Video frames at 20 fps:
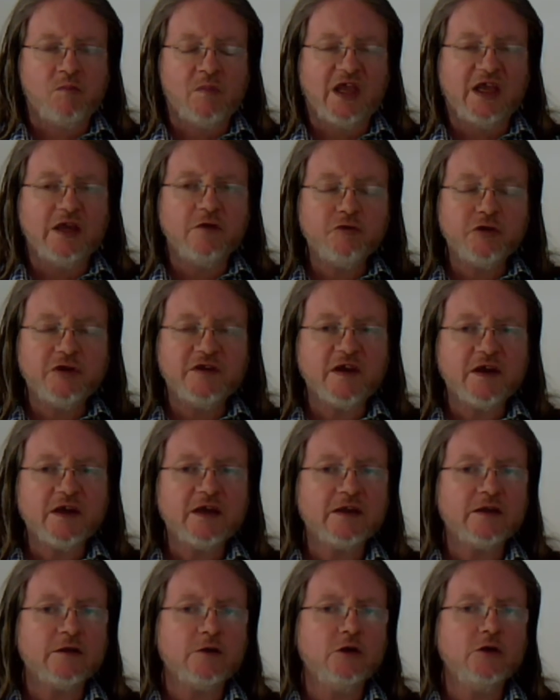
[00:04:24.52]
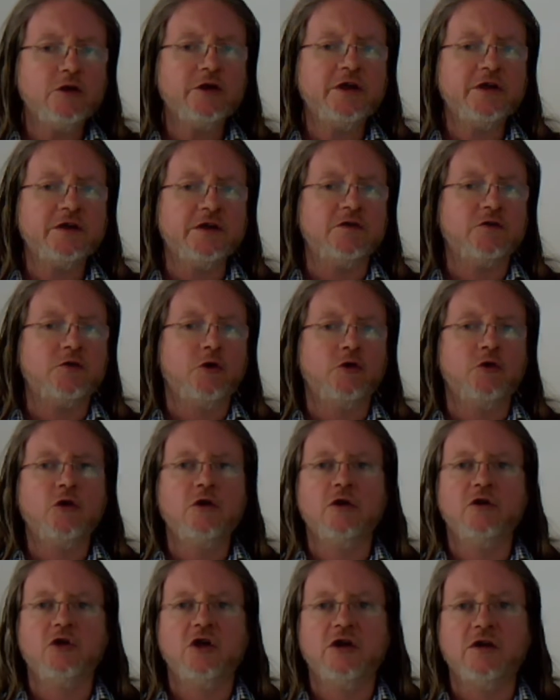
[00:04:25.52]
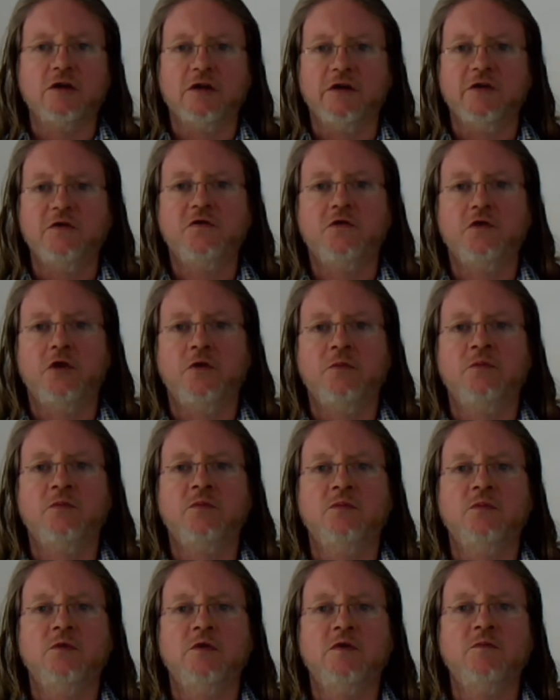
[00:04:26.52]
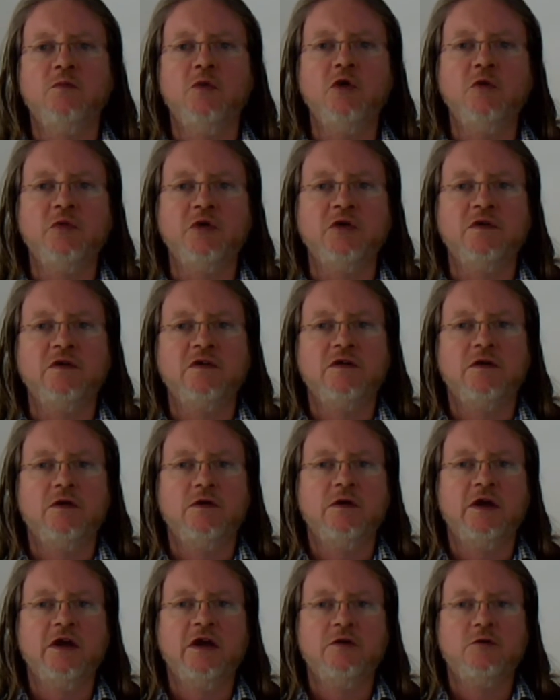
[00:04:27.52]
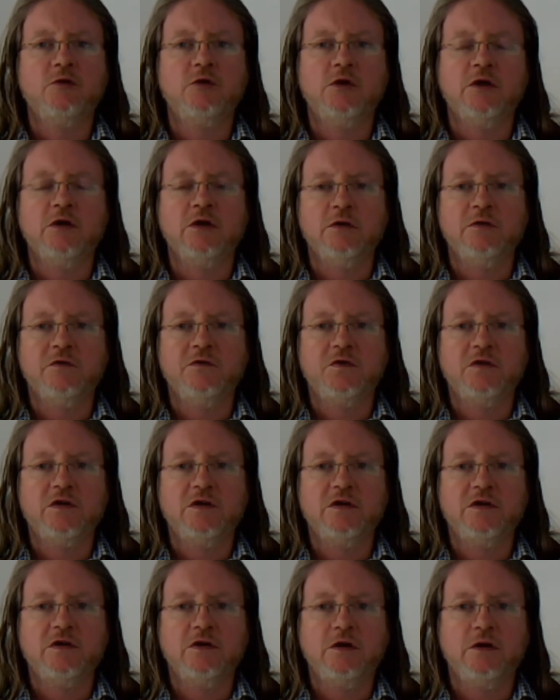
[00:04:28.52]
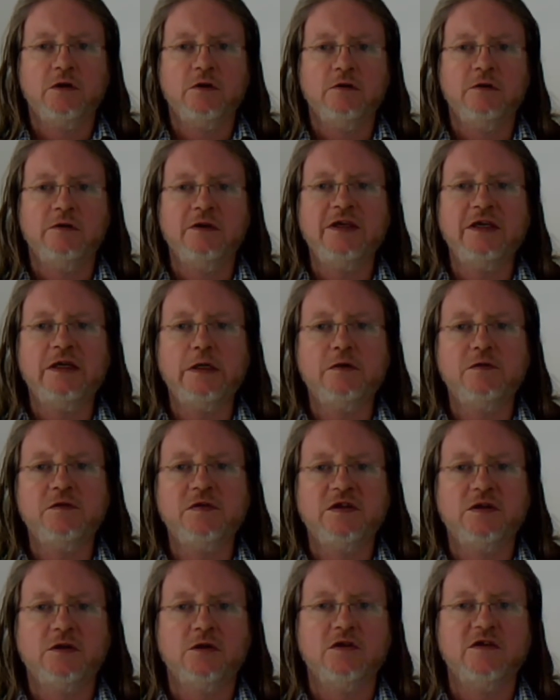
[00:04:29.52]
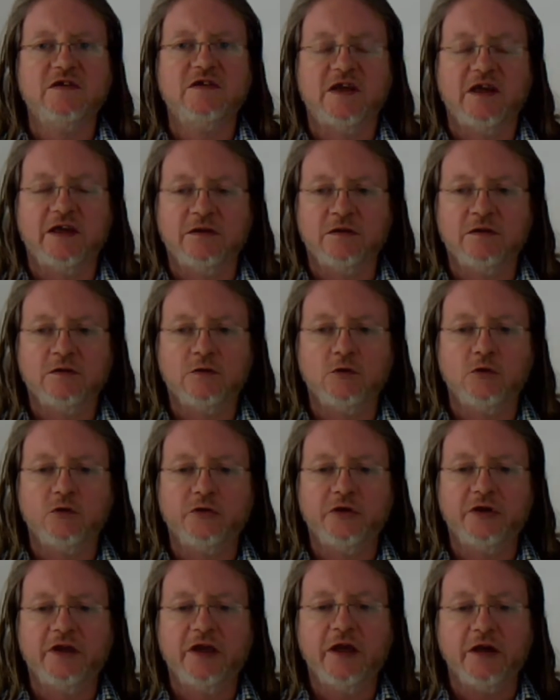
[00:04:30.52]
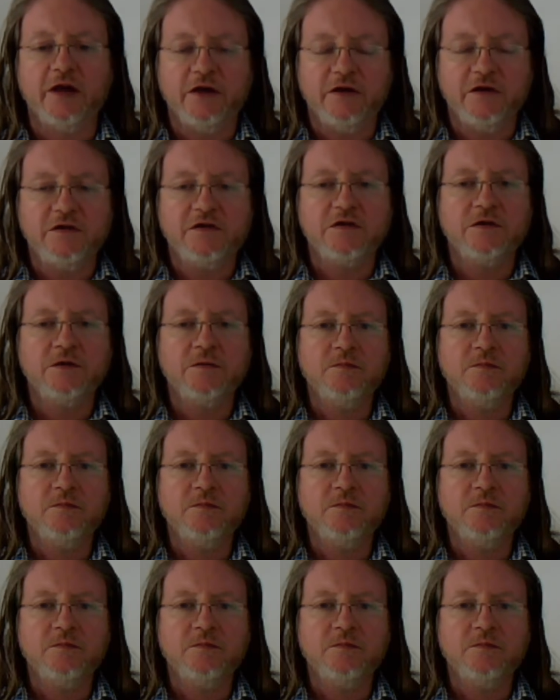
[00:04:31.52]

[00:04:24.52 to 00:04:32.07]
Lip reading: If we take a look at it chronologically, from the moment an aircraft leaves the stand or the gate,